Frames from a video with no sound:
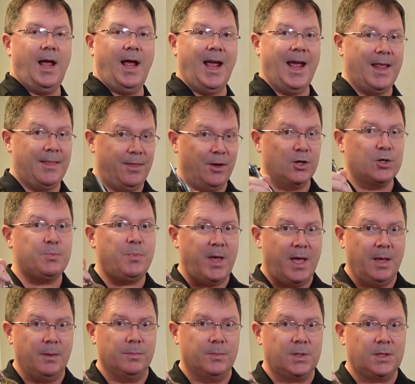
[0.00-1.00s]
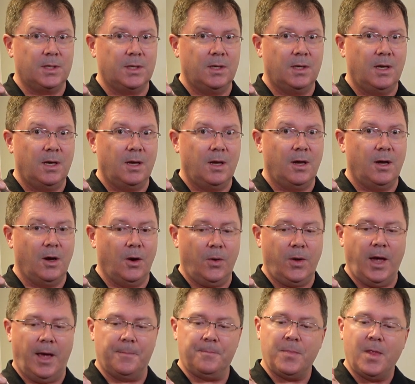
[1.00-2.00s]
and there's Pimm's.
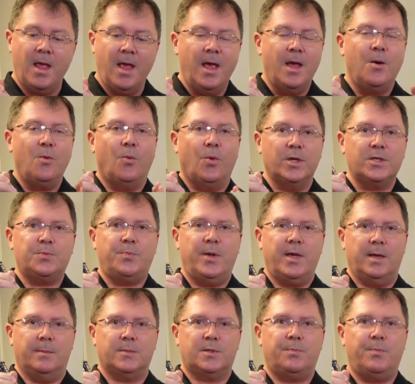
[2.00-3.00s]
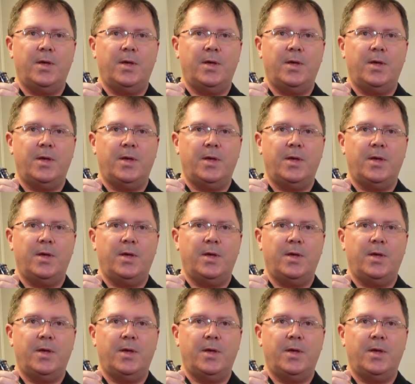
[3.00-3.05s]
Okay, what's Pimm's?